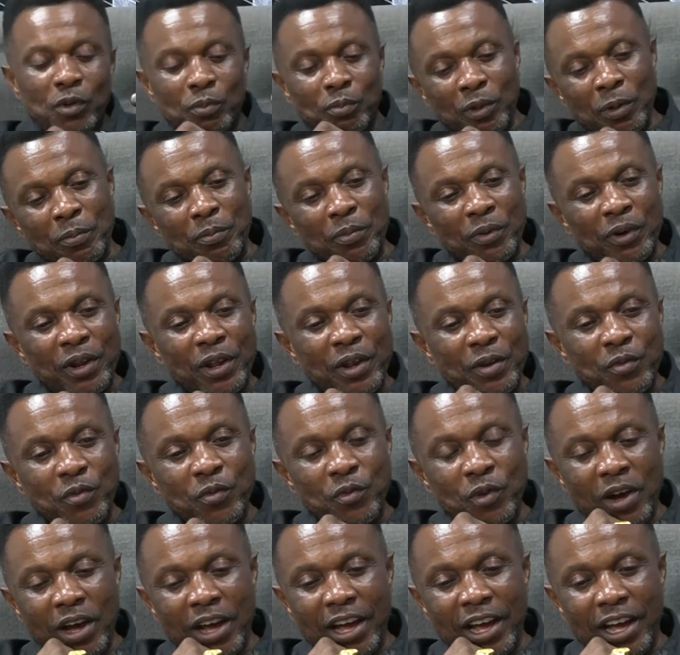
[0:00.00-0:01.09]
bebre no
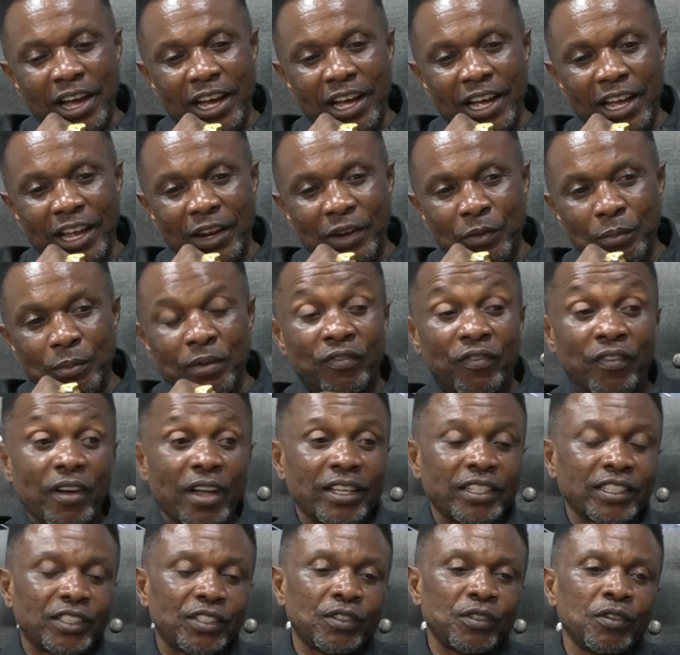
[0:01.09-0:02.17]
no me
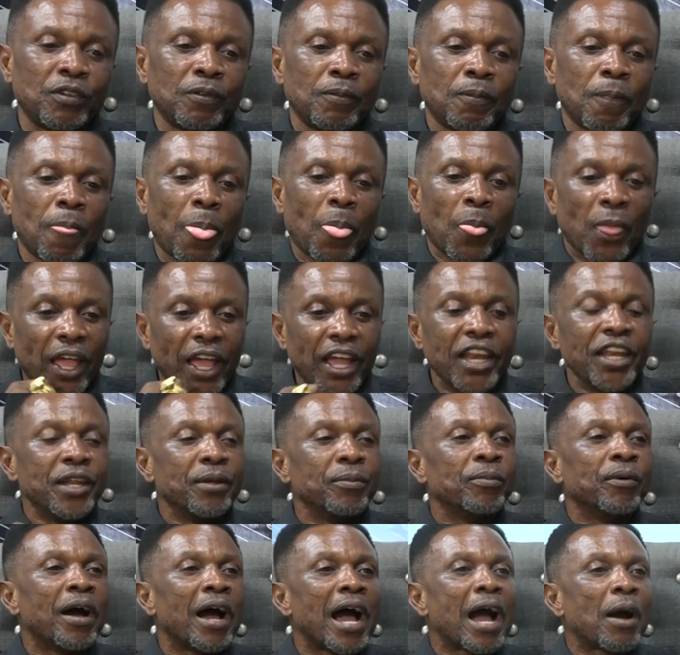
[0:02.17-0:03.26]
fans no
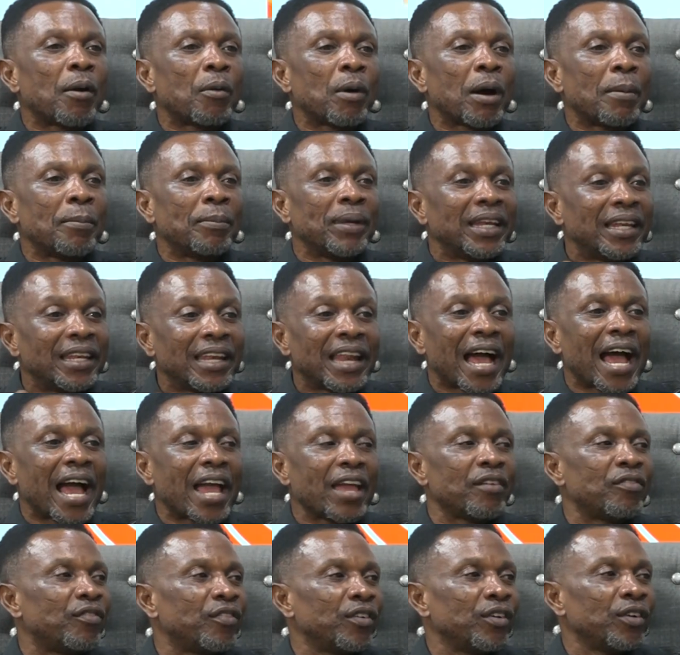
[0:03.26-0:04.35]
enim how am
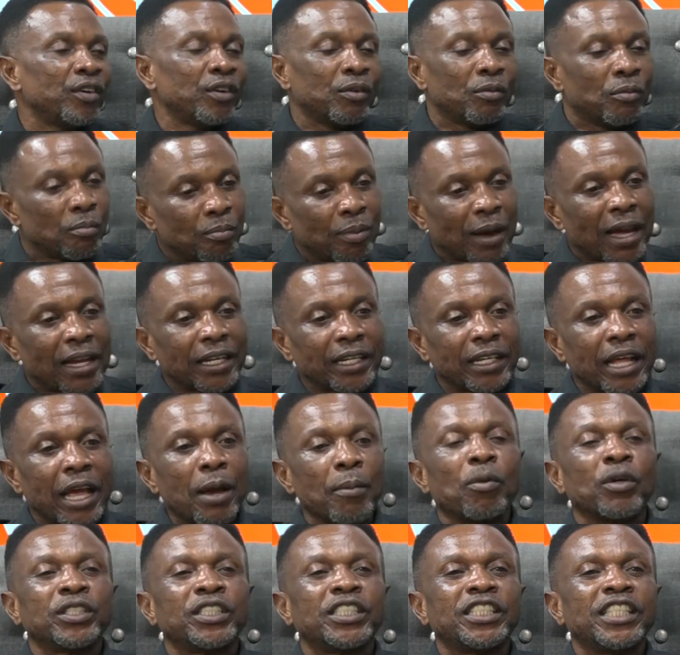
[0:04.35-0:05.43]
life band
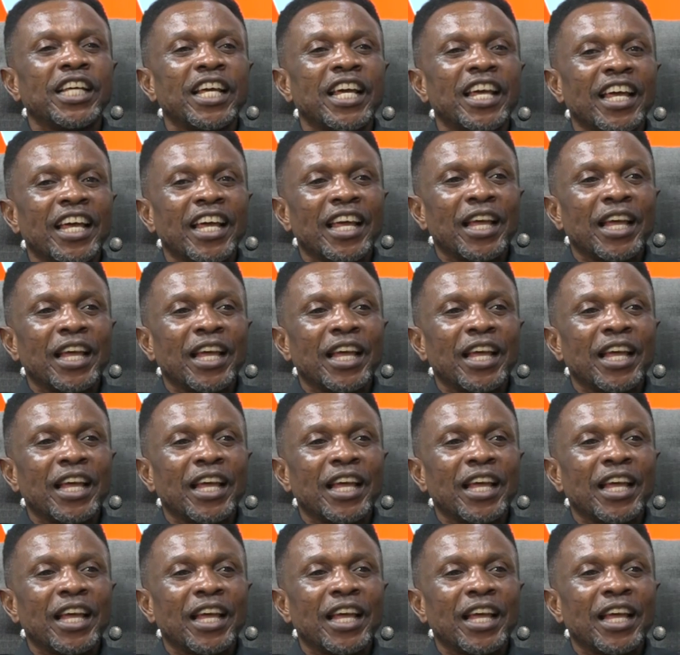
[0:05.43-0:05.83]
about here